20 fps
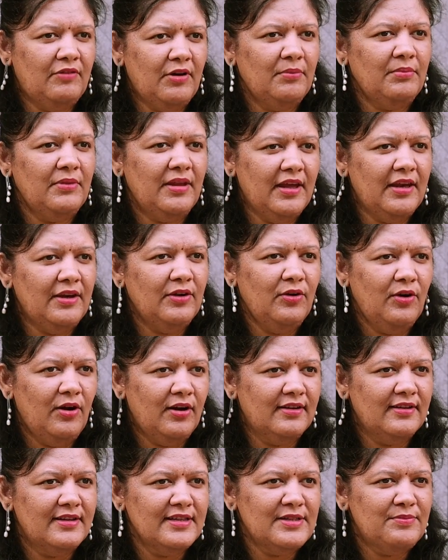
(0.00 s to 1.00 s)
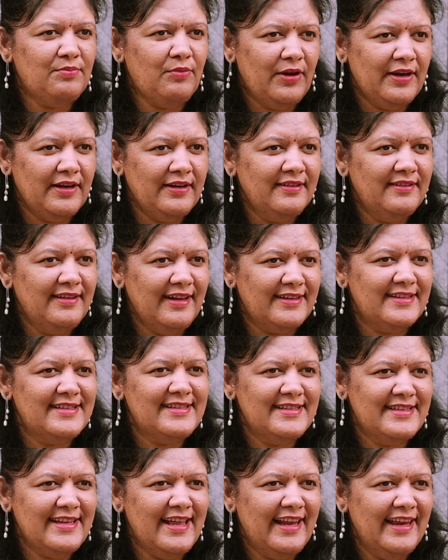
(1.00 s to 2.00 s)
from there you got this point that
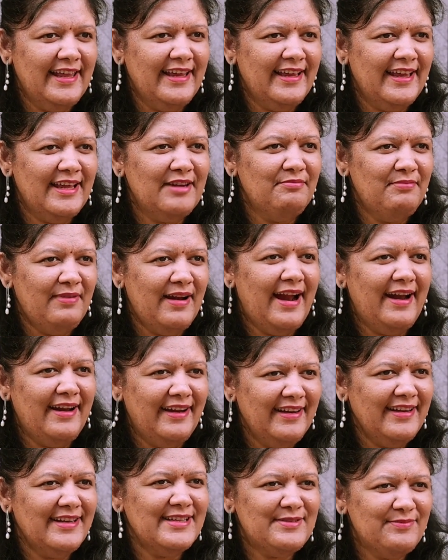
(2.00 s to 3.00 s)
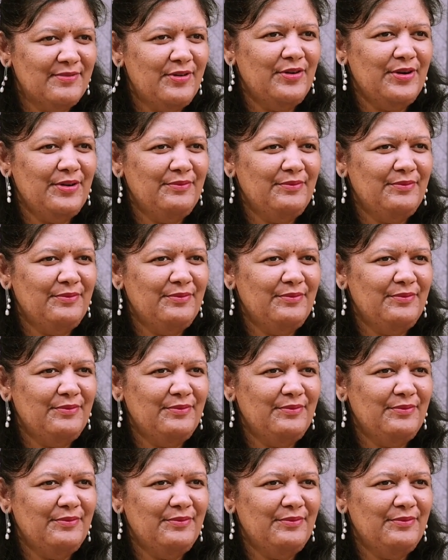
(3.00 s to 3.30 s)
selling and branding is more